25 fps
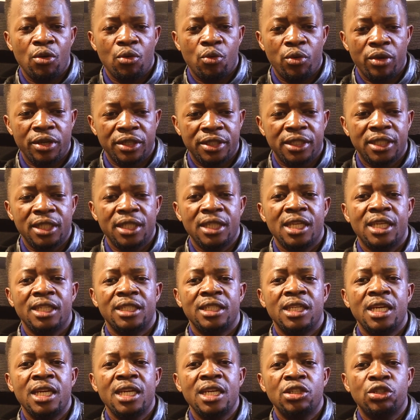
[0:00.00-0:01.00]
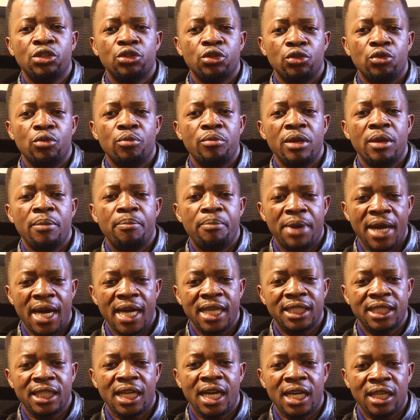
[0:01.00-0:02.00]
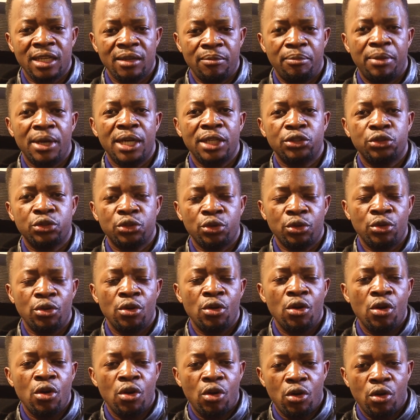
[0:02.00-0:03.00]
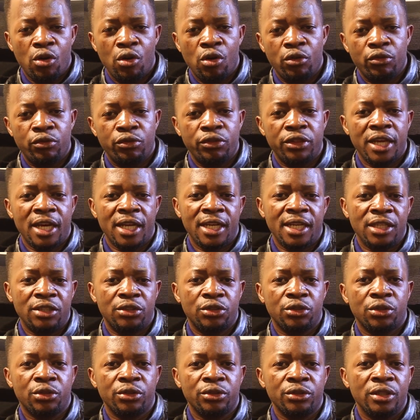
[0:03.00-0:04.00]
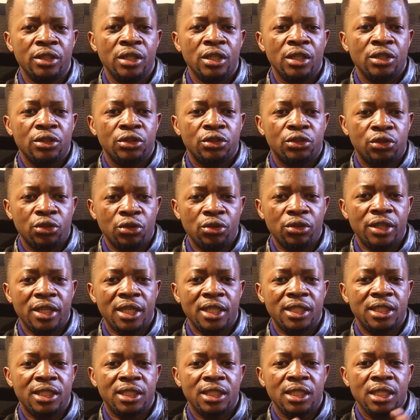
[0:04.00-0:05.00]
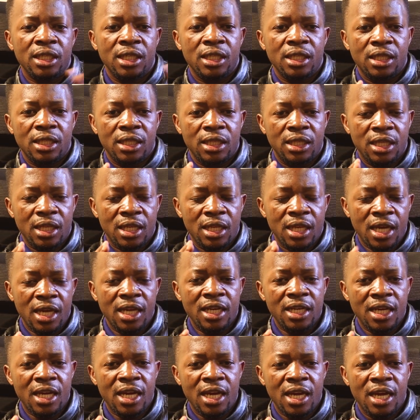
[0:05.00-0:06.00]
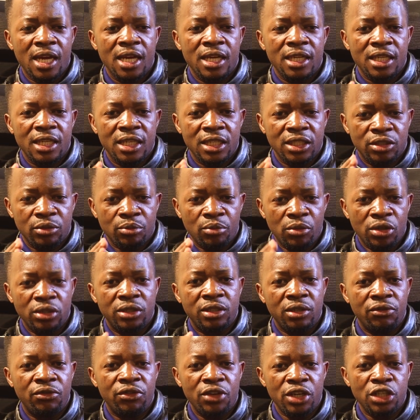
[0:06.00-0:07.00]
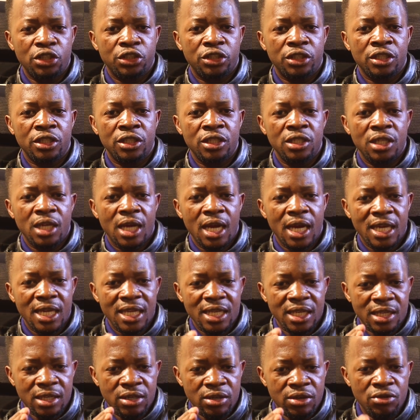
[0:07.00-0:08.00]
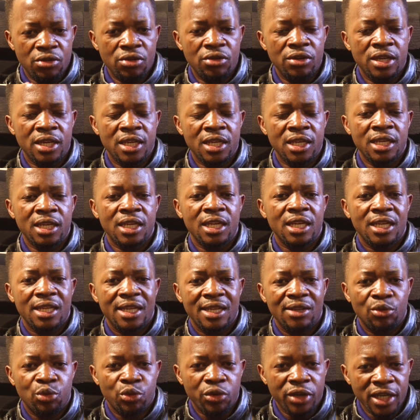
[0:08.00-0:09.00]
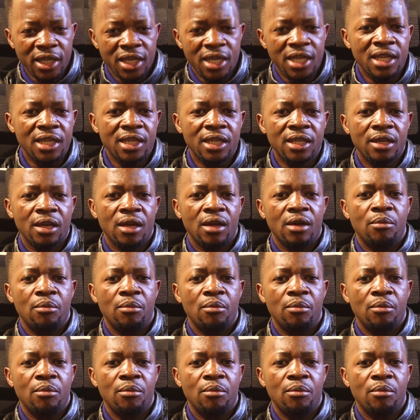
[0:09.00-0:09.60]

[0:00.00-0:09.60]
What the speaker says: We see that they should be part and parcel of the lesson, so that the learner is motivated during reading,